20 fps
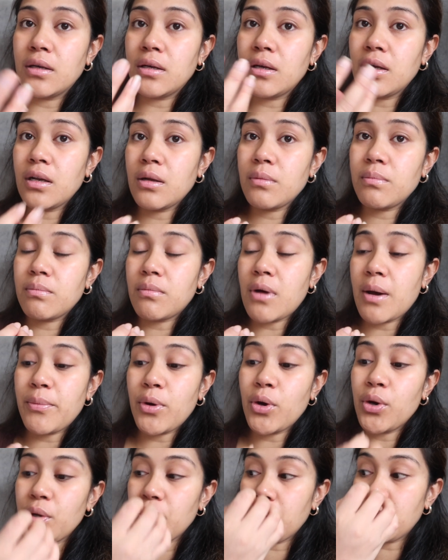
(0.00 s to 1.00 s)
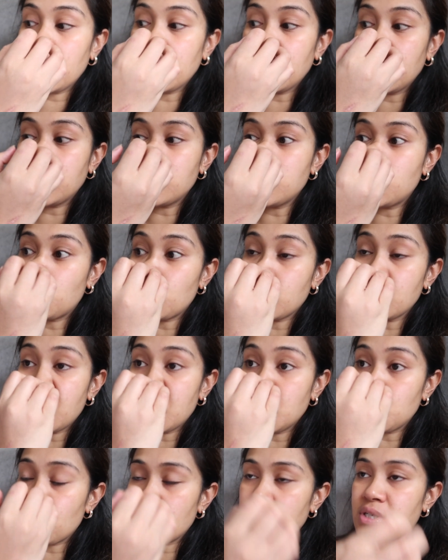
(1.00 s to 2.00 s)
And my motives,
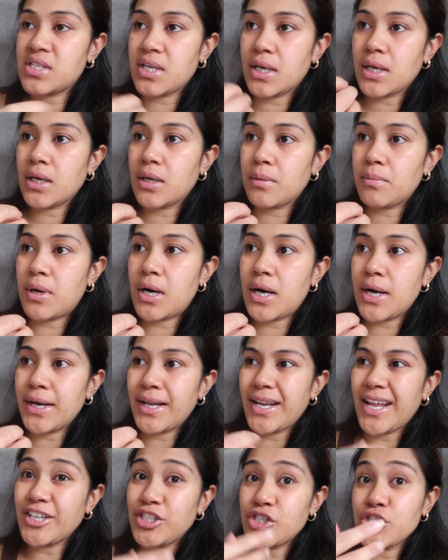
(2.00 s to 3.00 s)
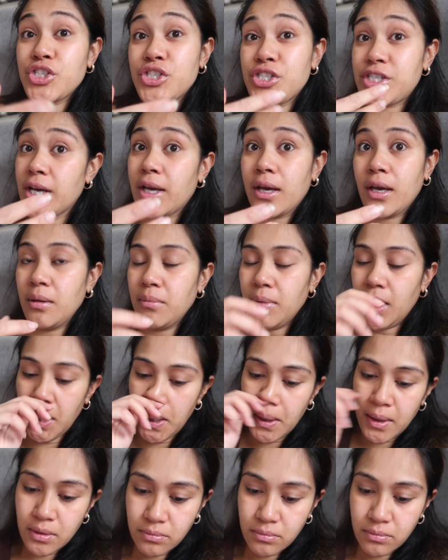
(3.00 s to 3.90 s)
addressing my, like, just checking me.